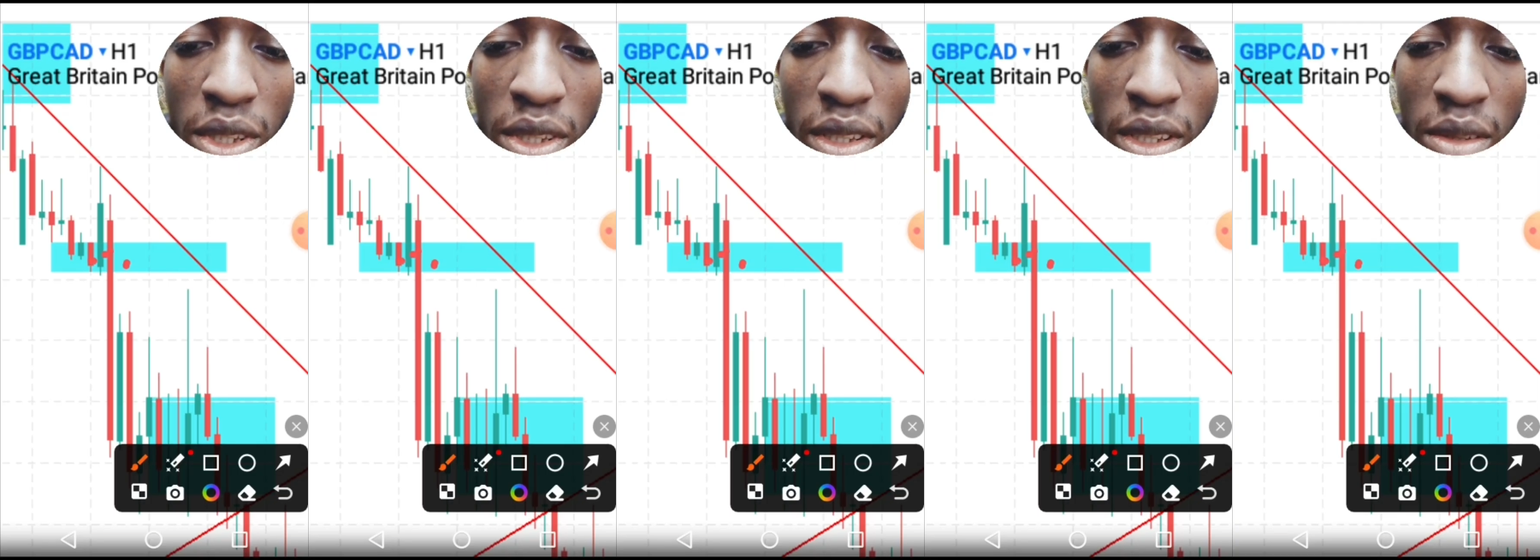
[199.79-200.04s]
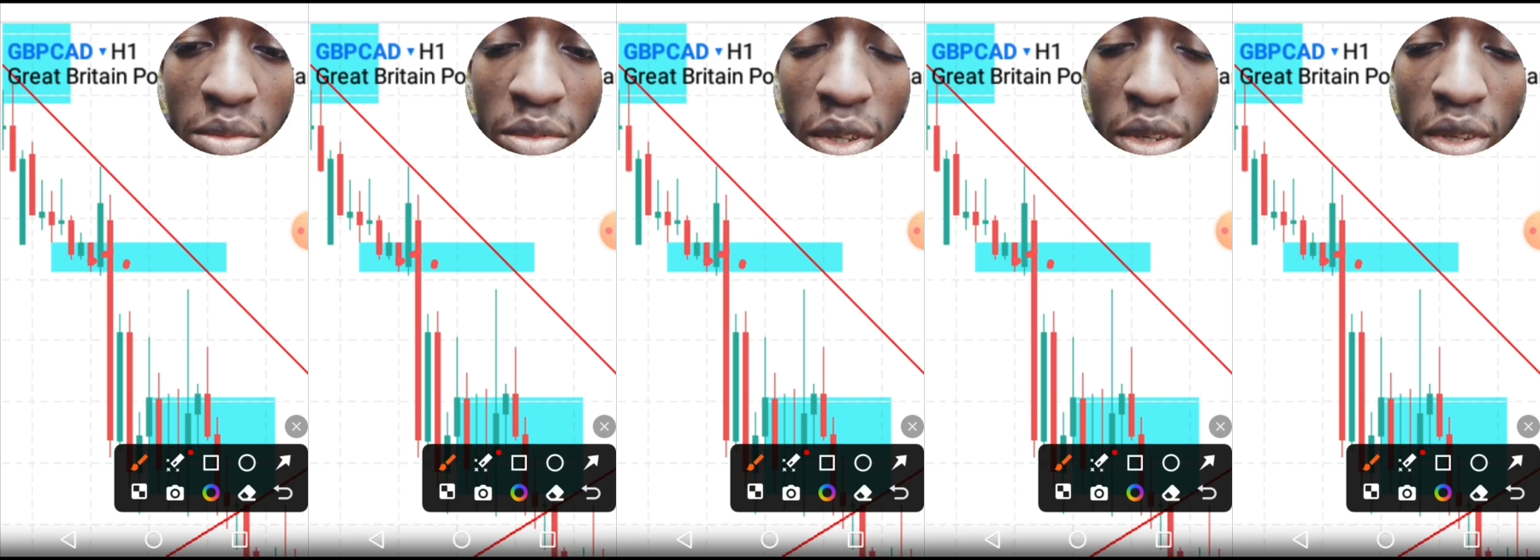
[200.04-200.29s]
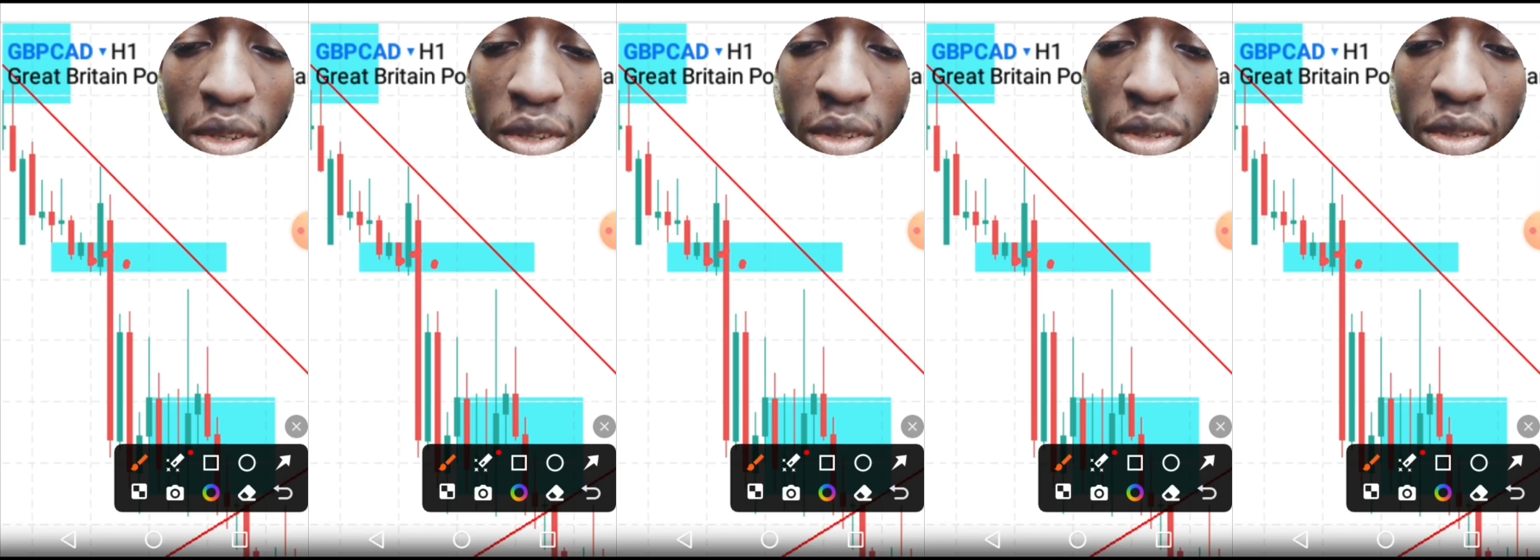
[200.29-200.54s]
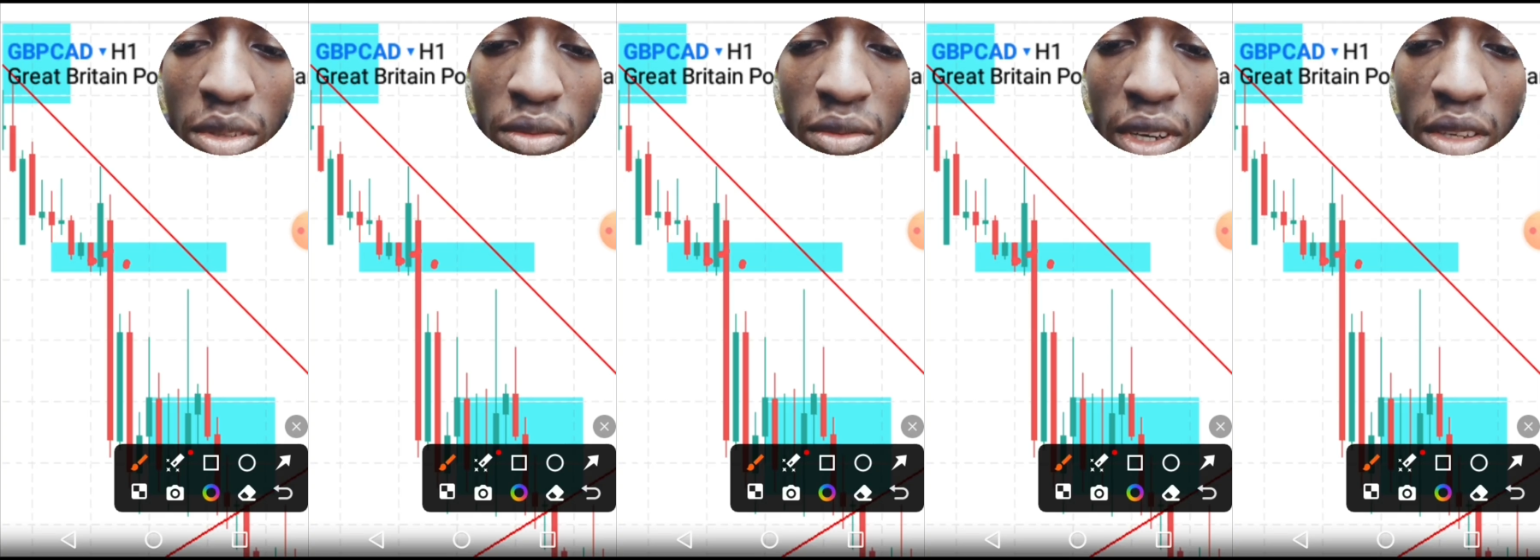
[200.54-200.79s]
I'm sorry, not
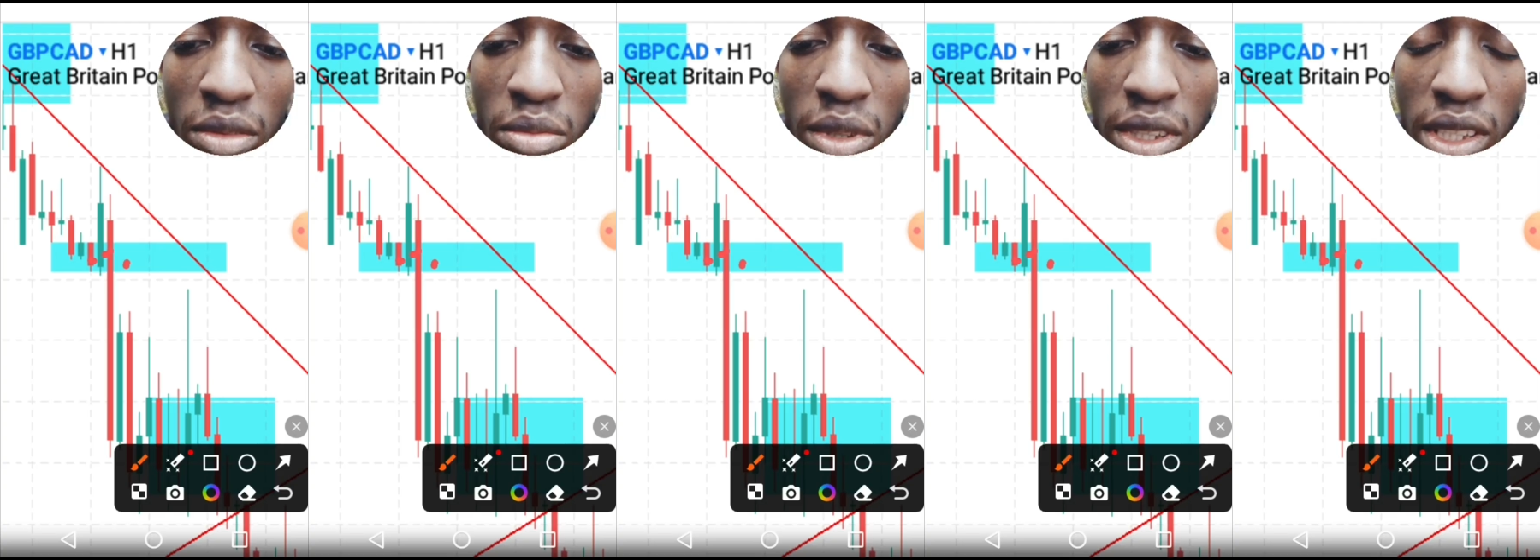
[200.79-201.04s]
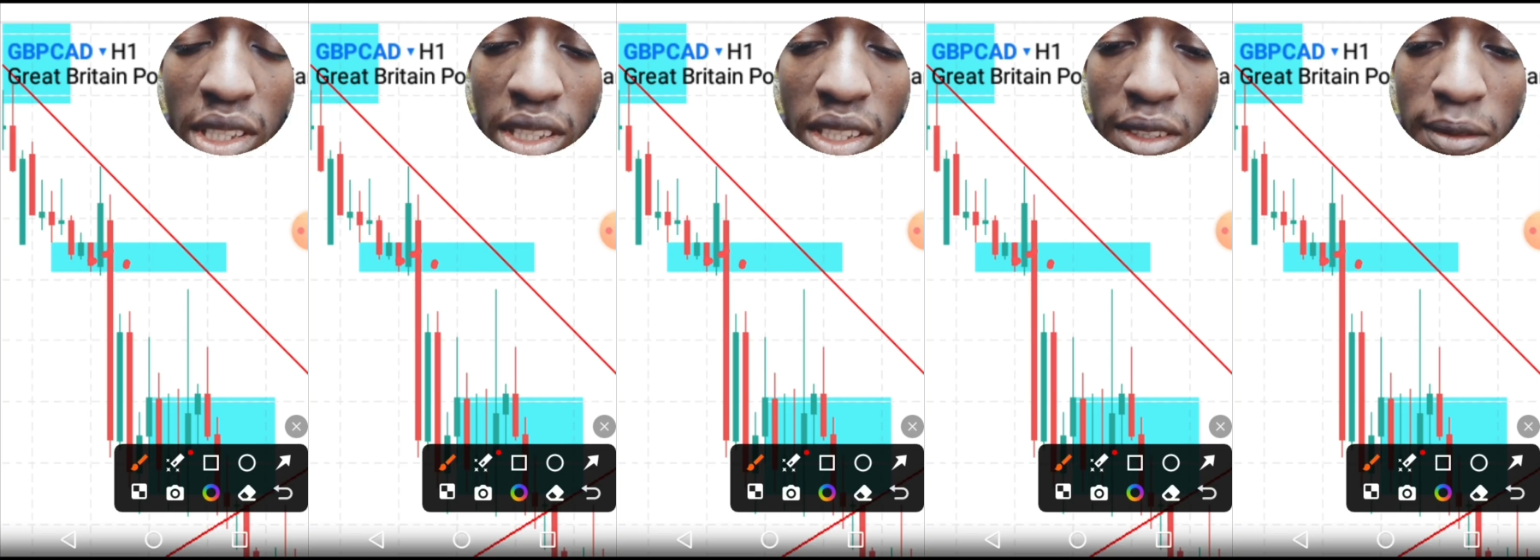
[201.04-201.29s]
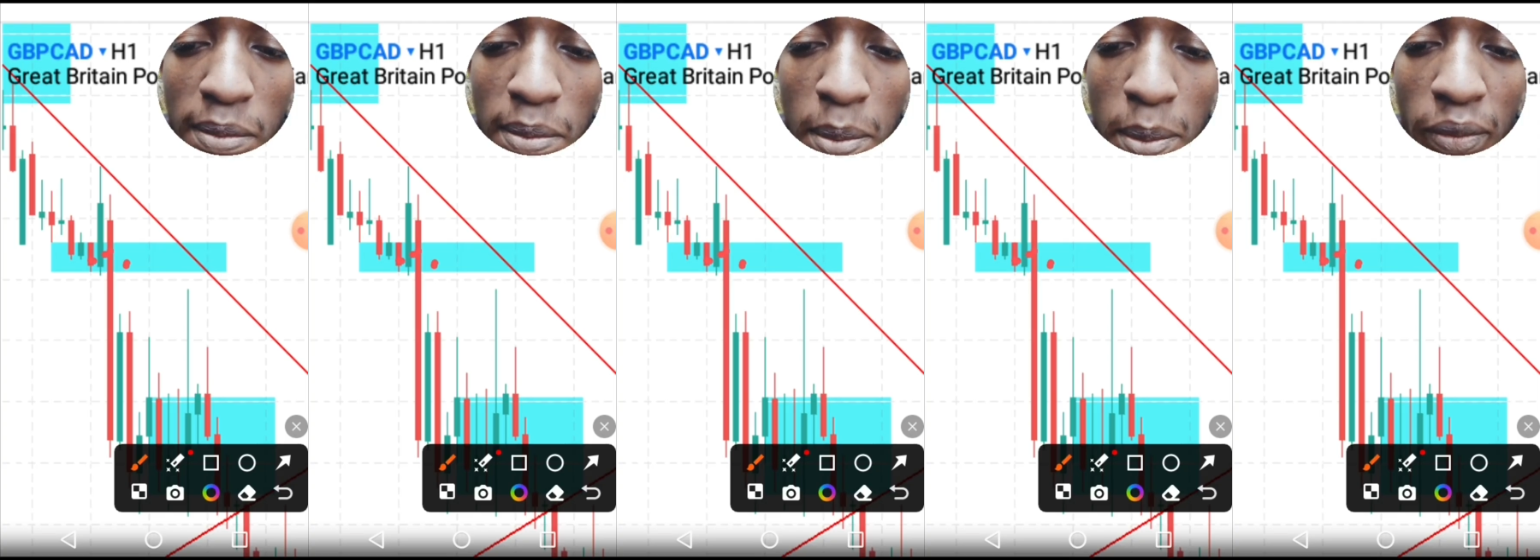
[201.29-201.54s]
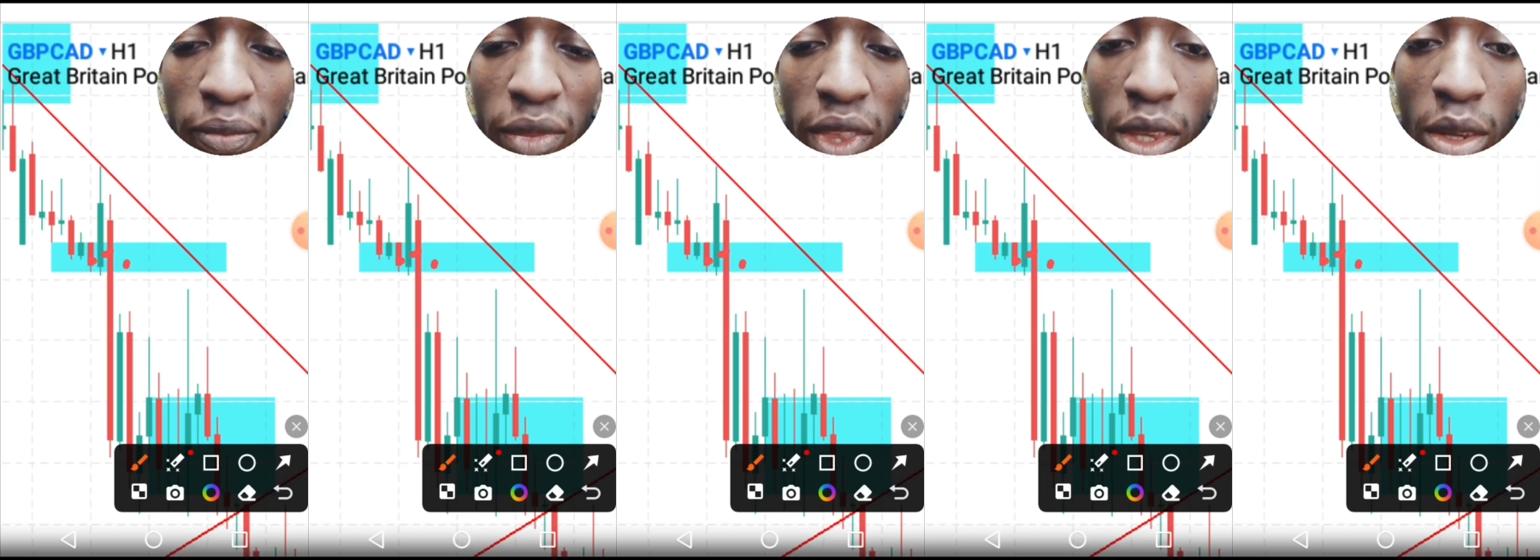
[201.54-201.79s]
5%,
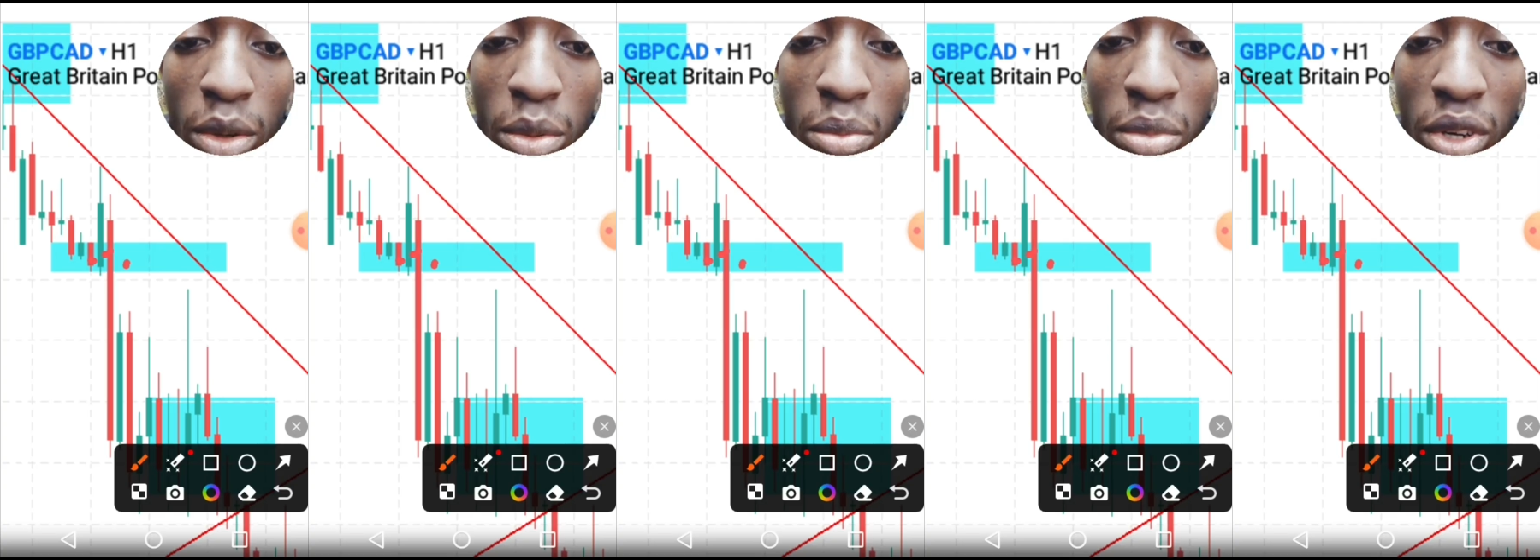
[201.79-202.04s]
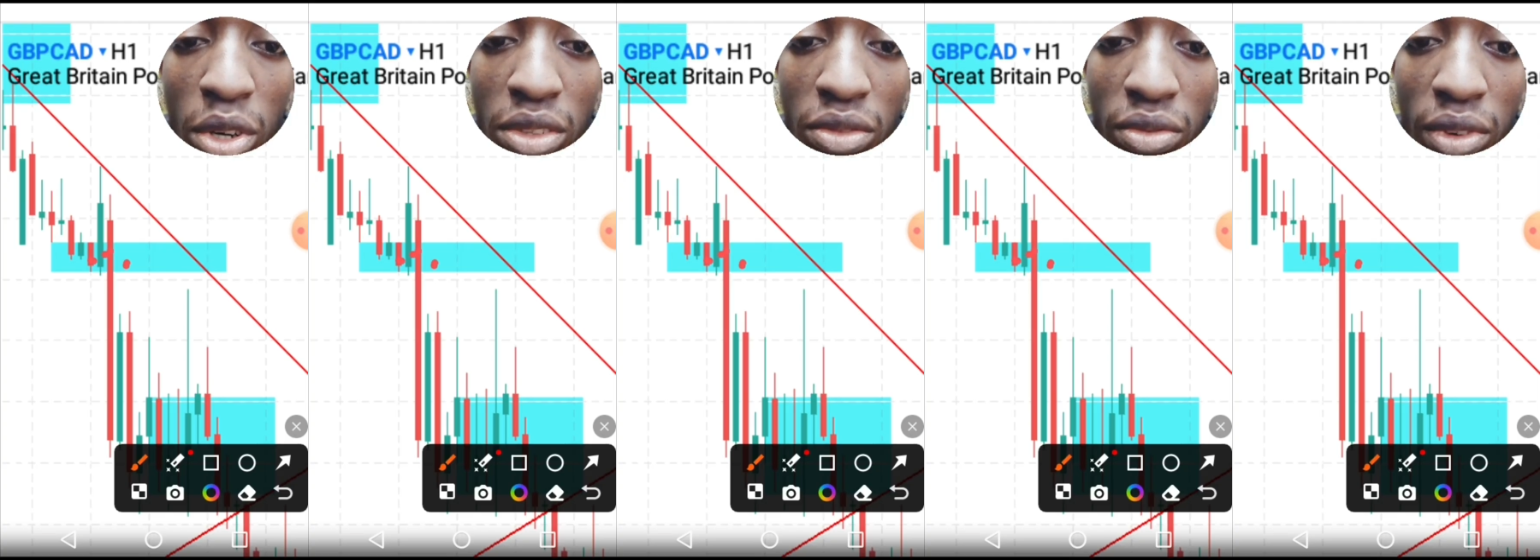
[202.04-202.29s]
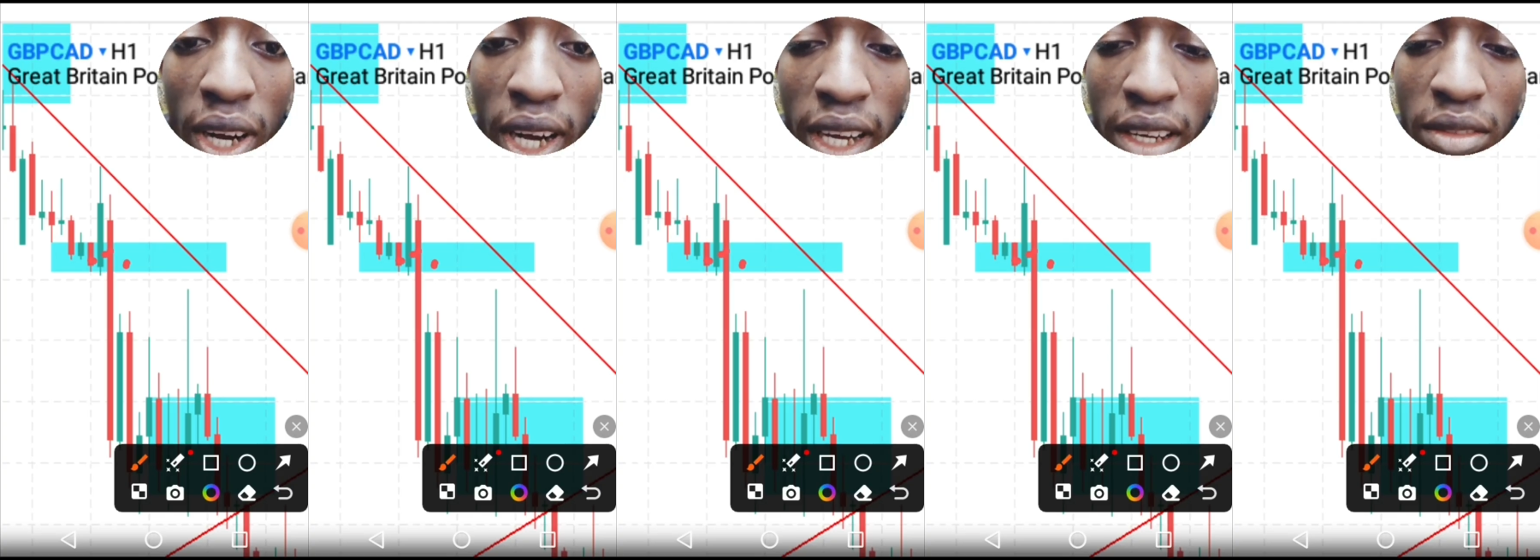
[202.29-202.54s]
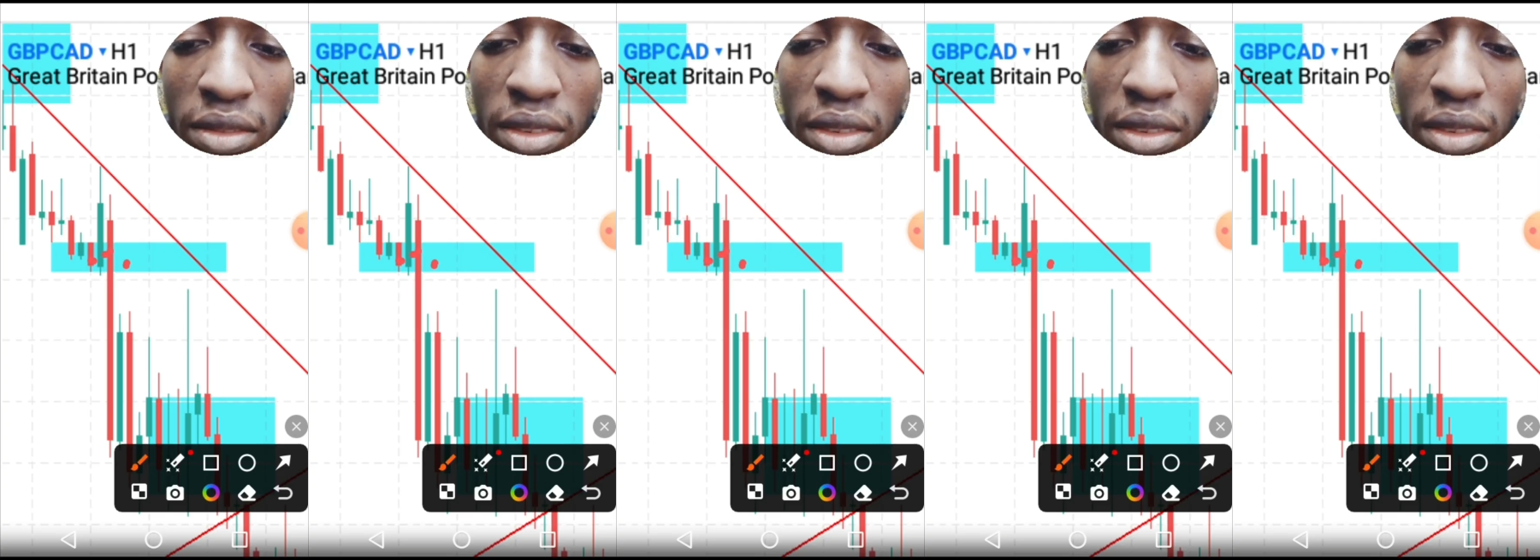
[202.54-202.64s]
2.5.